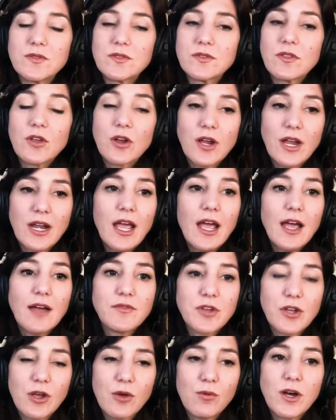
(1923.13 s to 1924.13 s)
They're going to
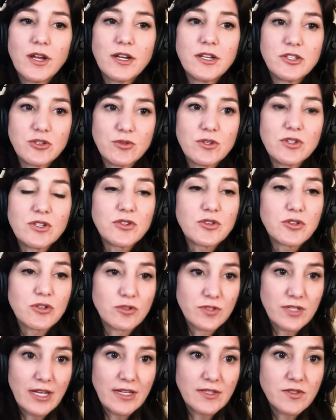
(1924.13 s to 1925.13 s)
have to go on and do
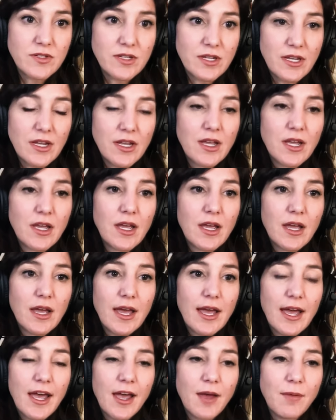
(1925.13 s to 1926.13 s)
additional testing.
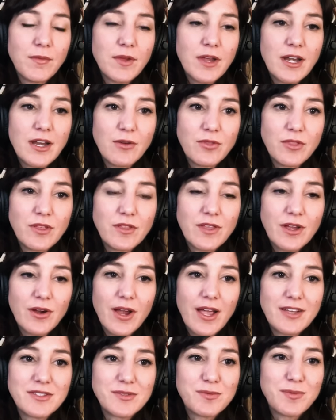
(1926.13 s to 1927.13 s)
You know, that there
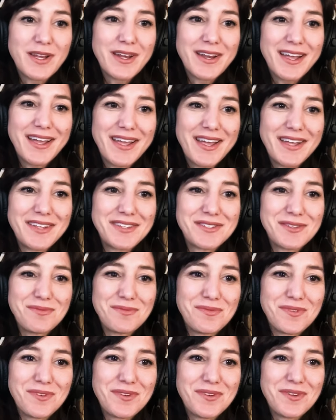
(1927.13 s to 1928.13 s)
has been, I had
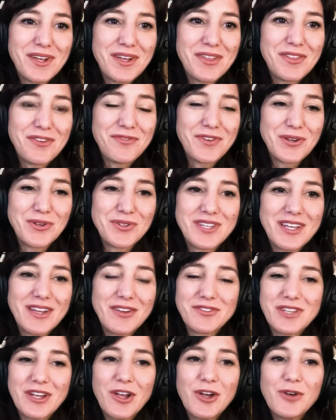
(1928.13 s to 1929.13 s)
some other folks
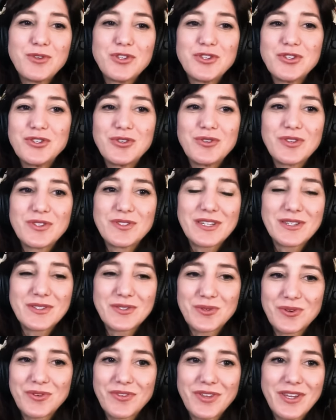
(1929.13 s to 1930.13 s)
saying, it's like, oh, would you do this
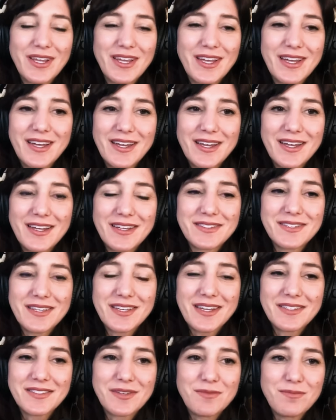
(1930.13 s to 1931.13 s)
as sort of like a
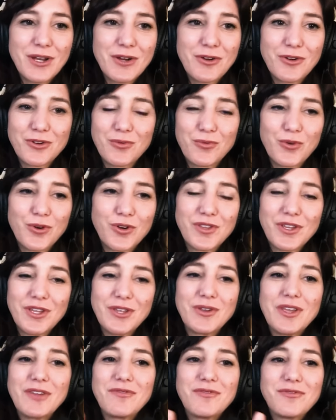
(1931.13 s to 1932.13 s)
metered award that
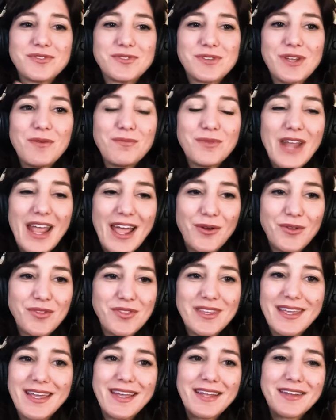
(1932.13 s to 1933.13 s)
you give some now at
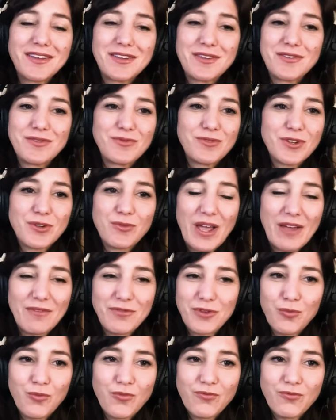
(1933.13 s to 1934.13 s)
the end and you
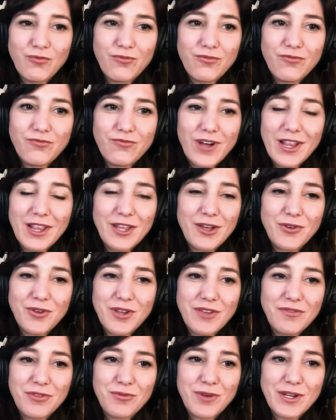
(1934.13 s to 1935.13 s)
have to follow,
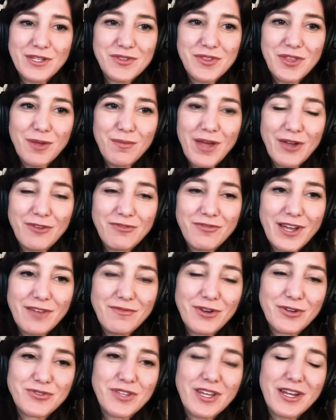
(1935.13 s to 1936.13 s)
give the rest of the amount
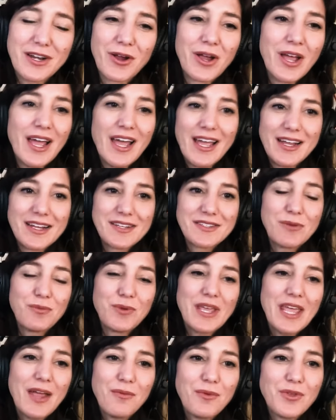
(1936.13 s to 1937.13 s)
5 years later. You say,
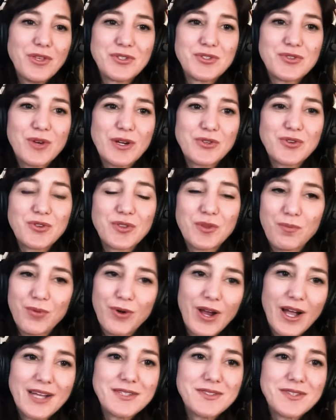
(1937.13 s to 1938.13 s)
we can't really structure the
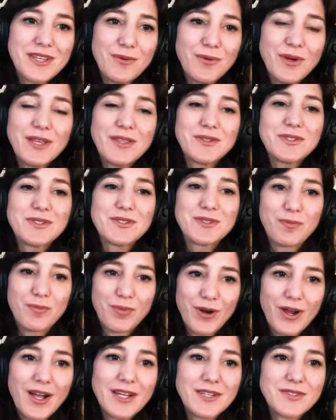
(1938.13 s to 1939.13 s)
prize that way. This is a
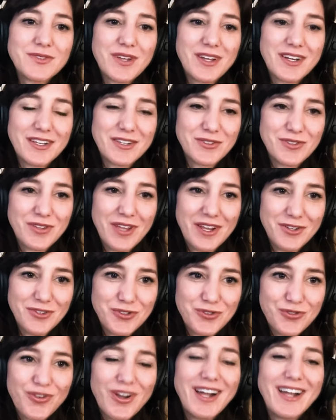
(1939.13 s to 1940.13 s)
prize, not a
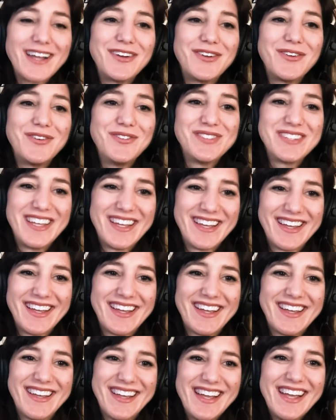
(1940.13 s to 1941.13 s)
trial.
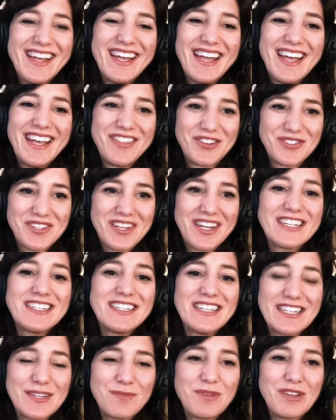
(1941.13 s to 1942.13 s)
And there's going
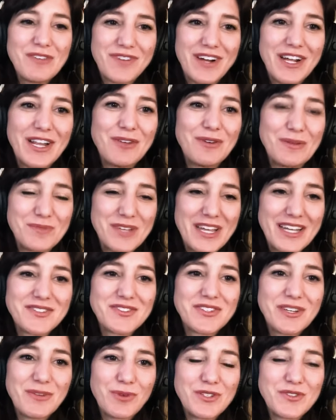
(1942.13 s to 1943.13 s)
to need to be follow-up
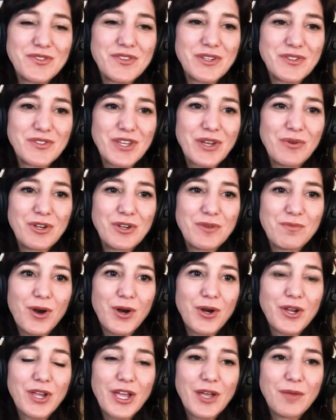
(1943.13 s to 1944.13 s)
testing once things go into
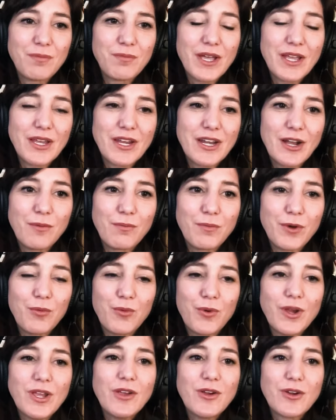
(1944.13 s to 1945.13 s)
market. But, you know,
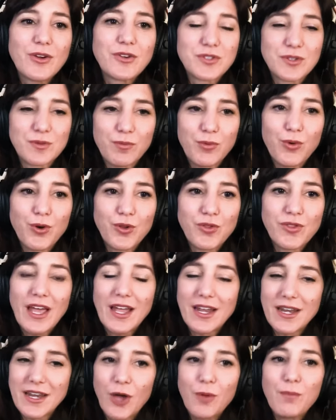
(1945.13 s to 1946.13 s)
but we're here to support
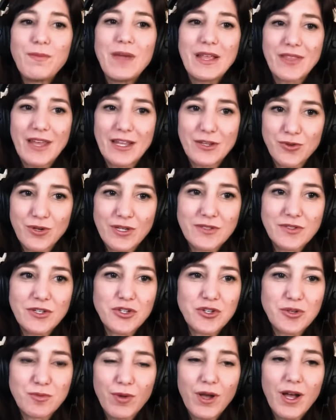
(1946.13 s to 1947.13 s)
that and help make that
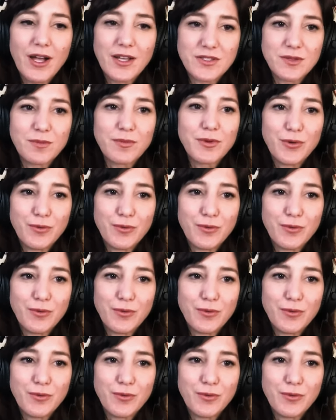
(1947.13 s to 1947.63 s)
transition possible.